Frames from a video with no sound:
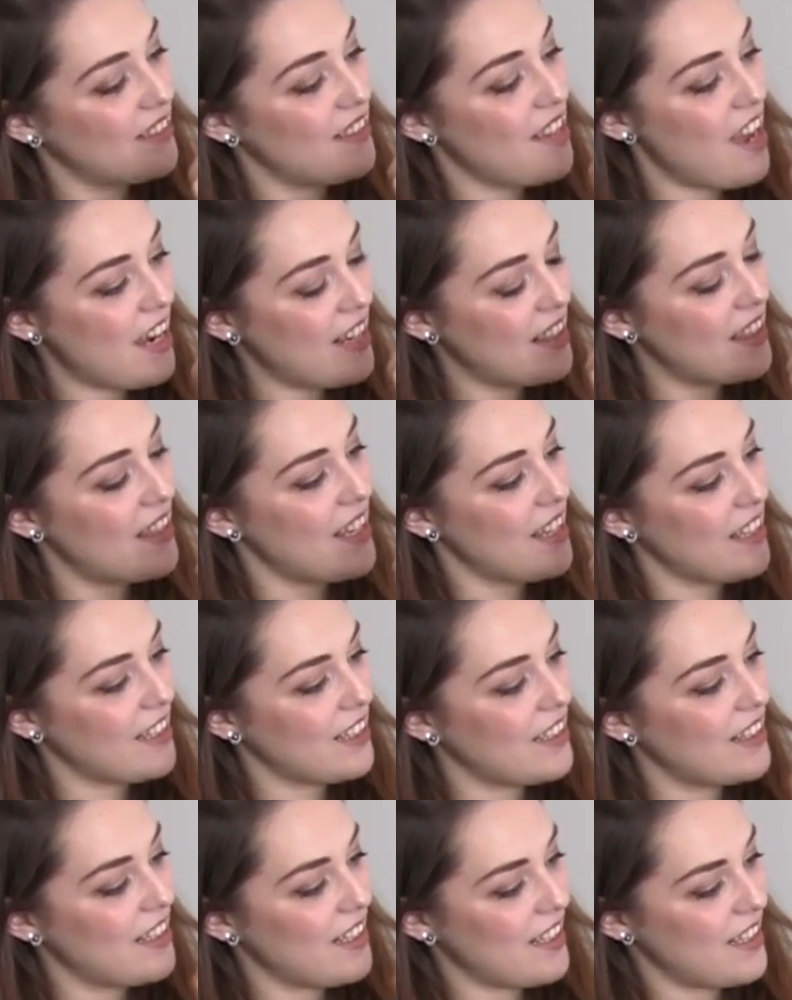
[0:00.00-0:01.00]
I
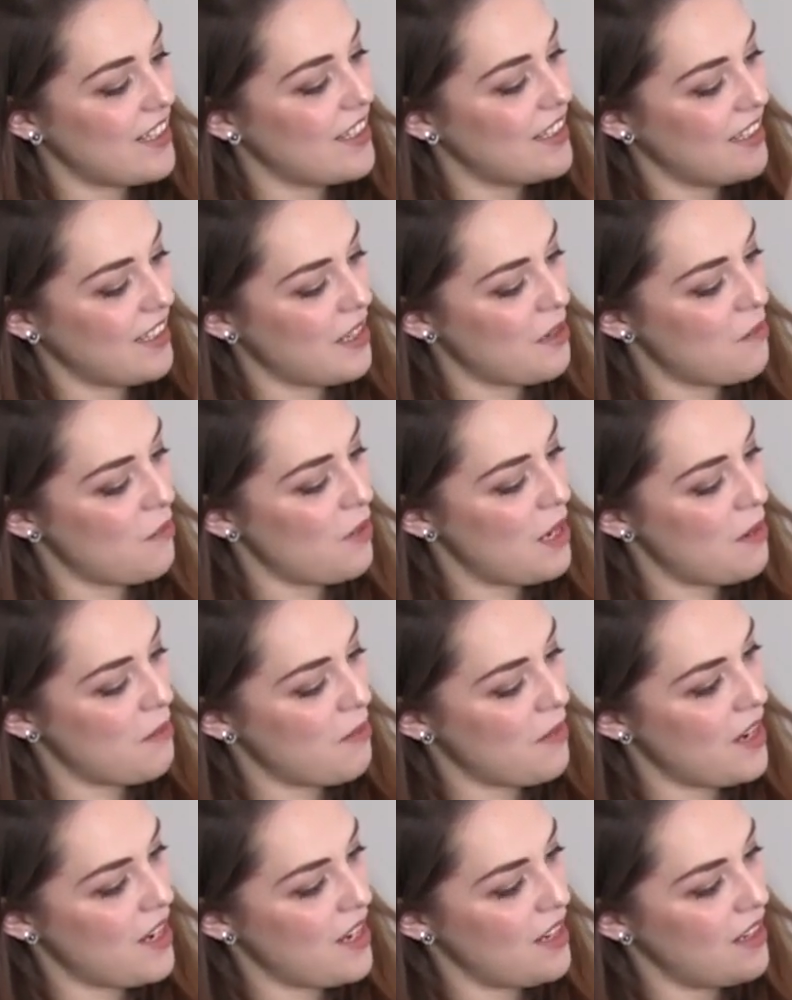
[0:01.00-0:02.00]
think this is going to be
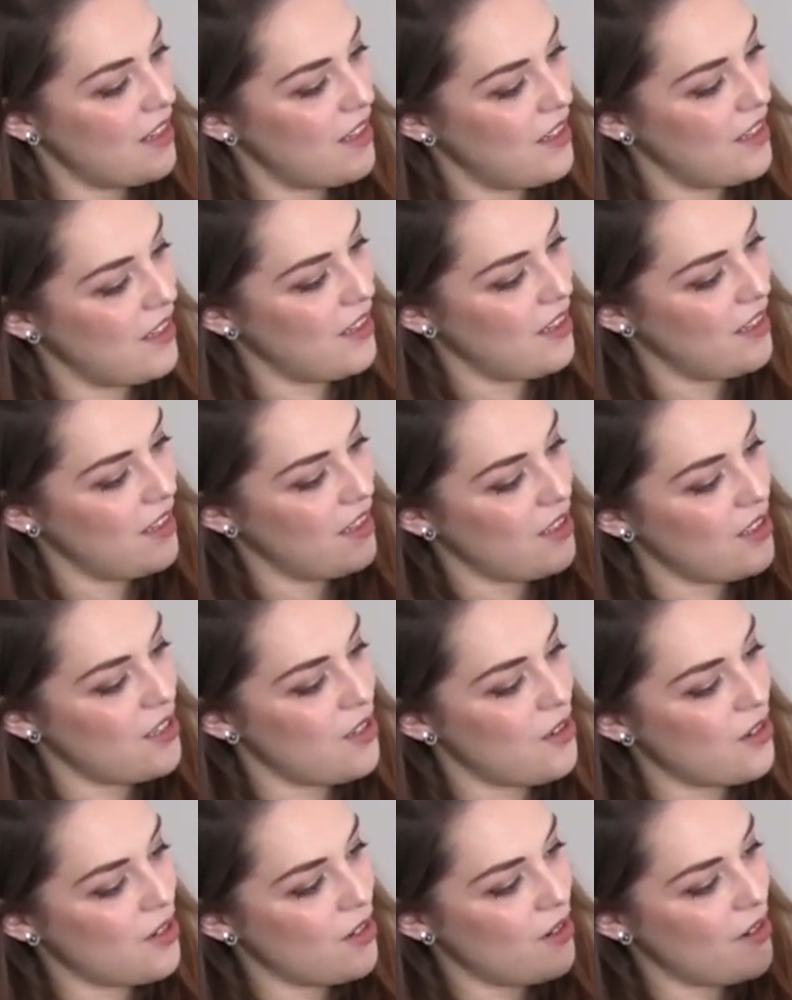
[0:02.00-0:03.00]
my
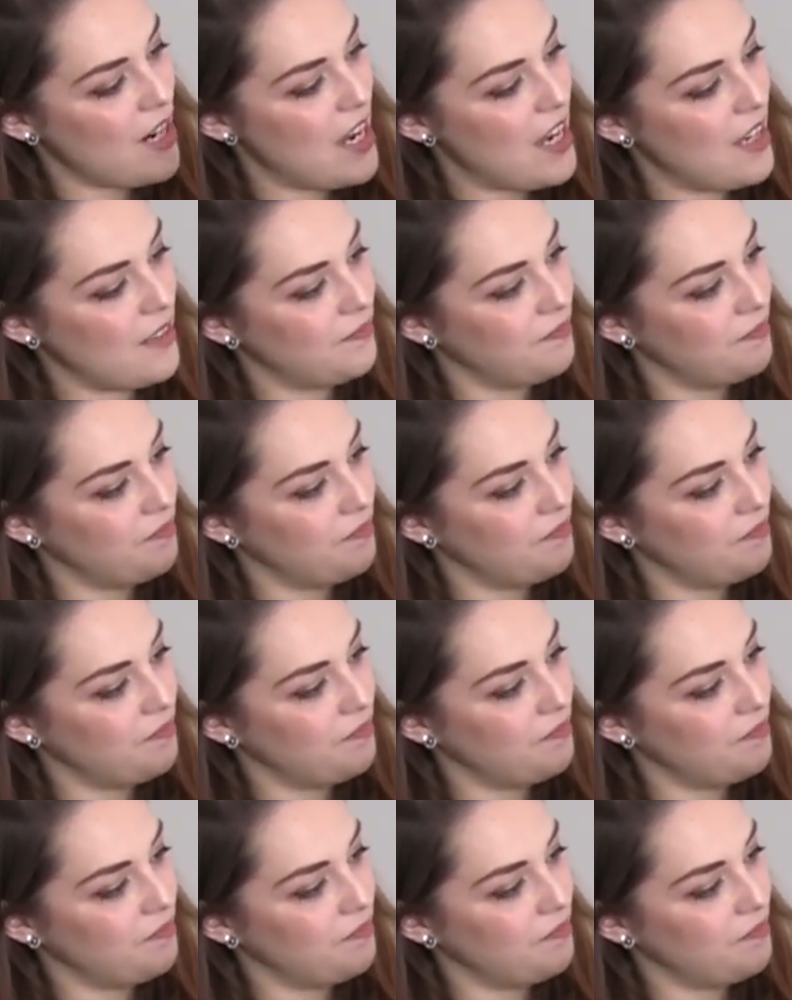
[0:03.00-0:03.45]
new career.